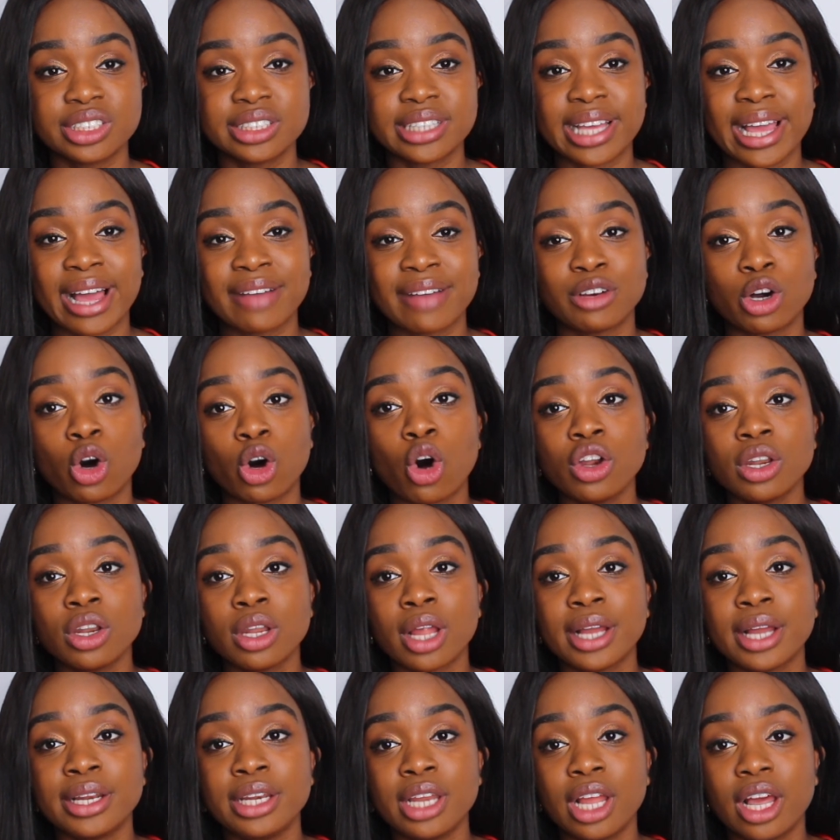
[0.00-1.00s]
They have an
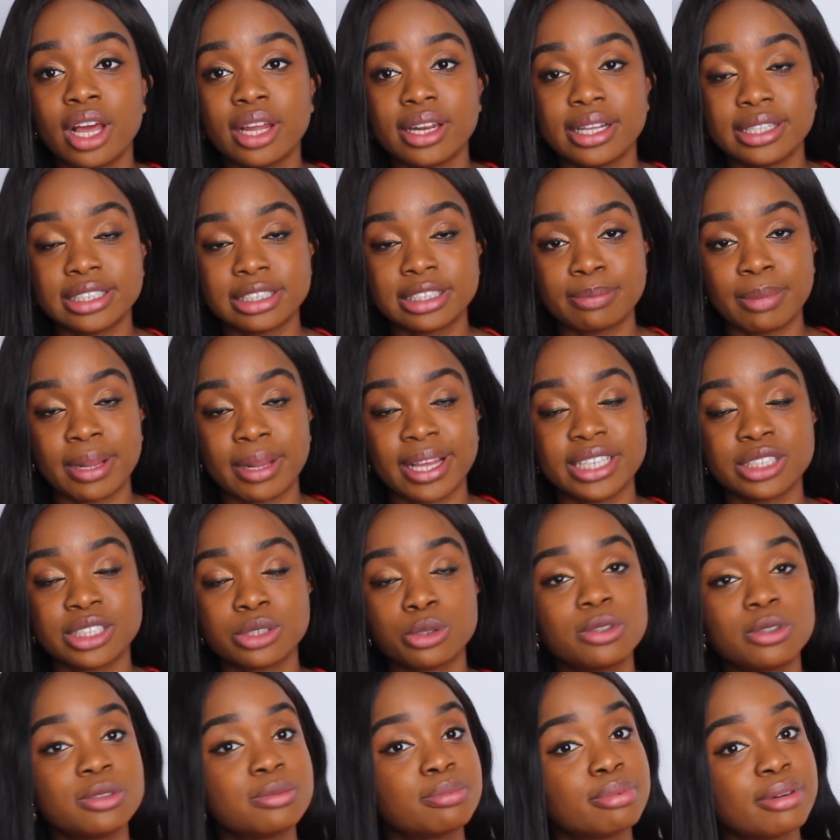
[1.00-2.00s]
online learning space
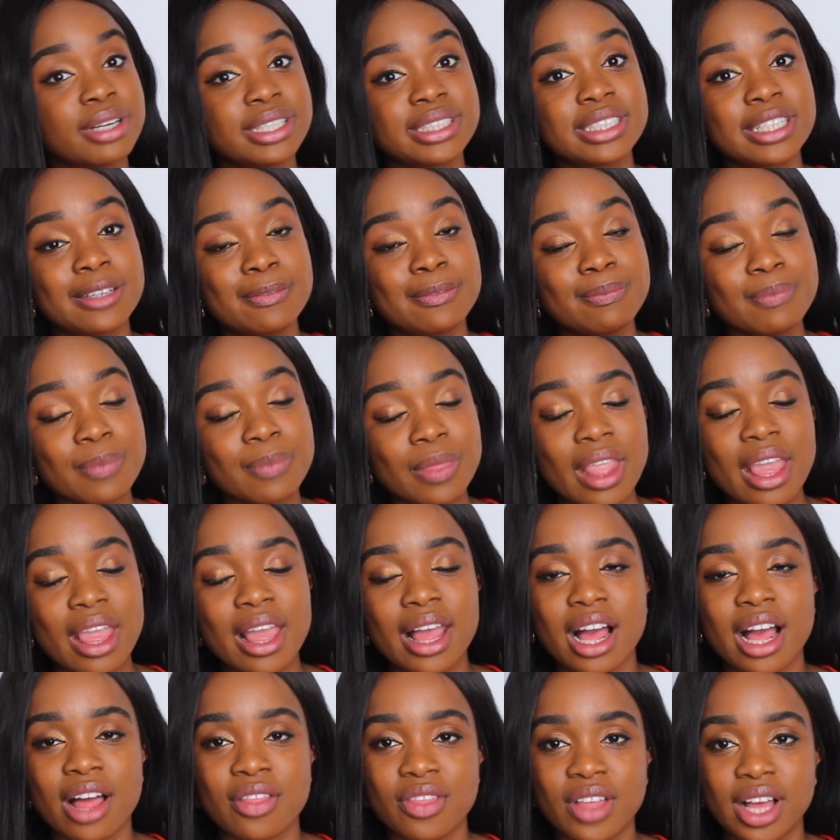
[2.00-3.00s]
called Prism,
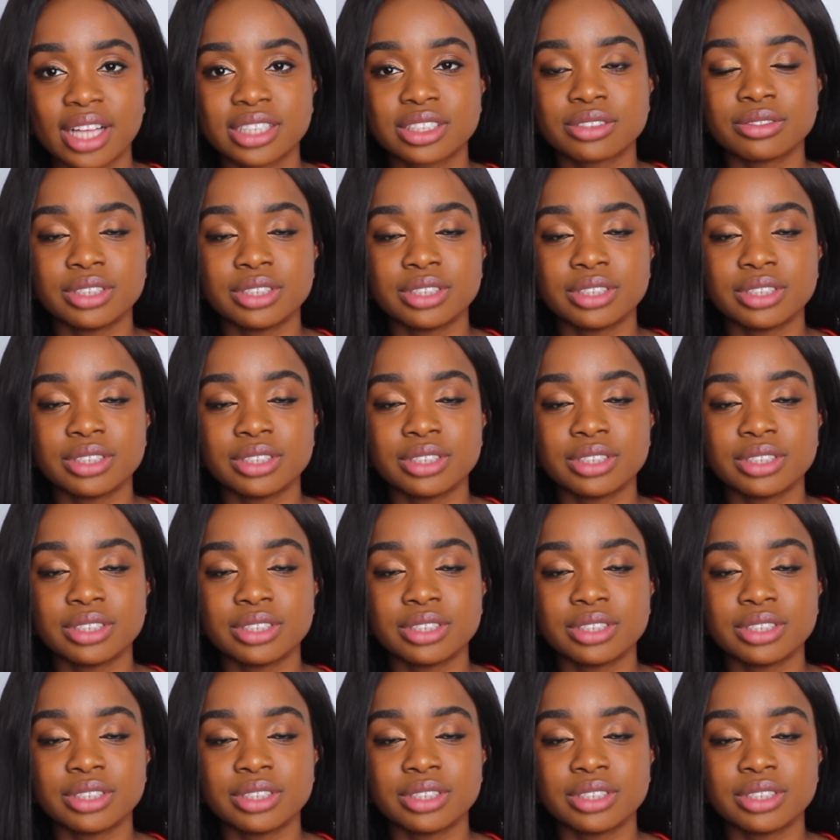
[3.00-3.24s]
and that's